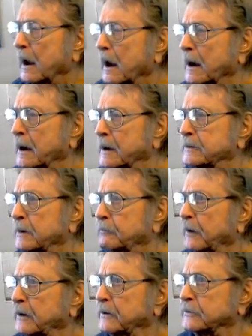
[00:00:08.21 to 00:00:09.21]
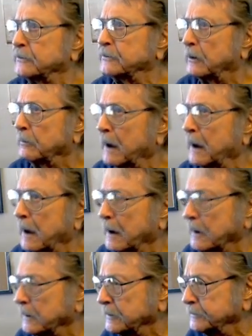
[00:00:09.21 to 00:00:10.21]
And these opinions are
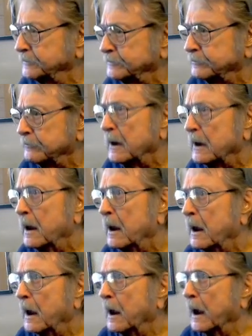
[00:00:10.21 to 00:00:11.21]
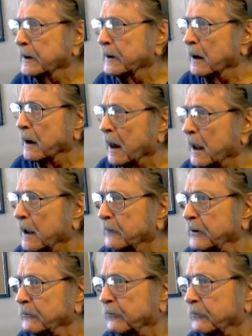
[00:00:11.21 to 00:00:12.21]
mine. And the life
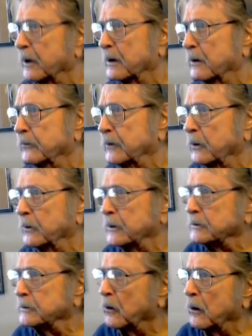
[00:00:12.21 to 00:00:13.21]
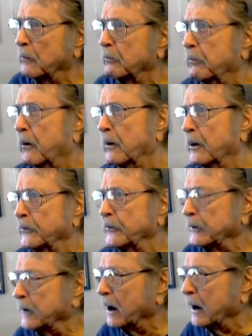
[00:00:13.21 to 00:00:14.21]
in front of you is more important
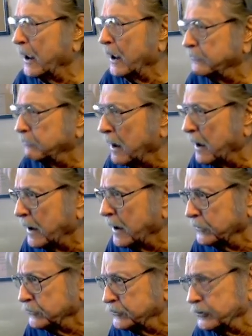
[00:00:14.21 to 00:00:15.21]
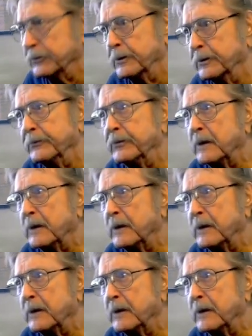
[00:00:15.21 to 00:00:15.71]
than the life behind you.